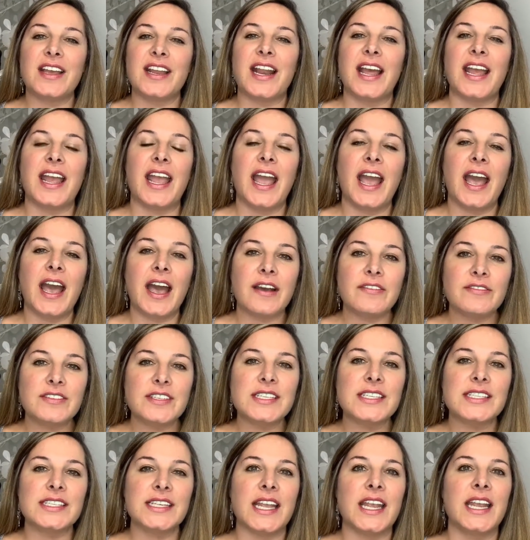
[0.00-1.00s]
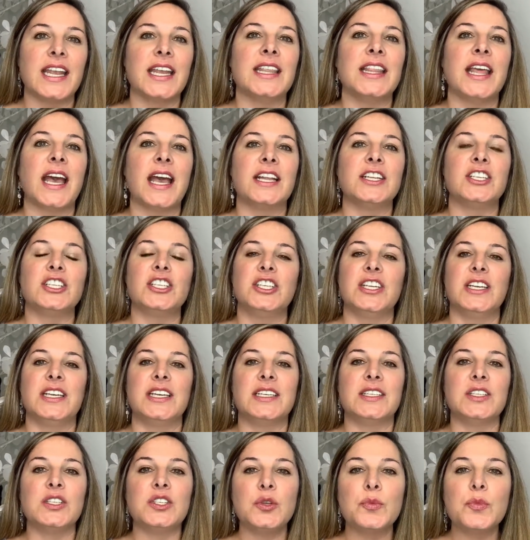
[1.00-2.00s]
and I have to say that
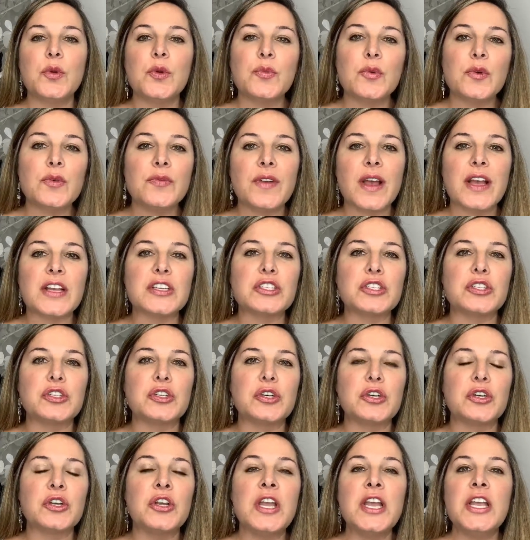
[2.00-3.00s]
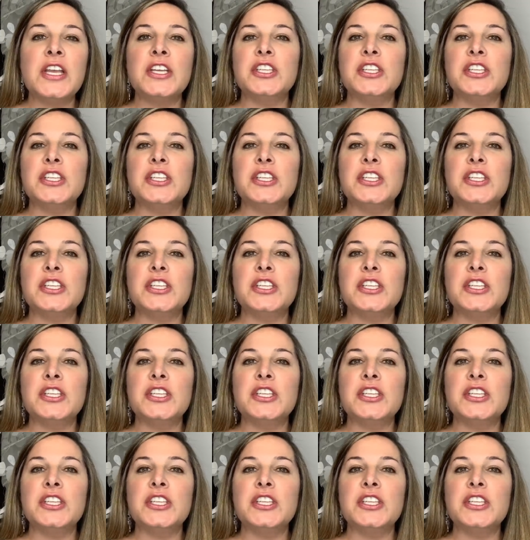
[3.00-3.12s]
she is super professional,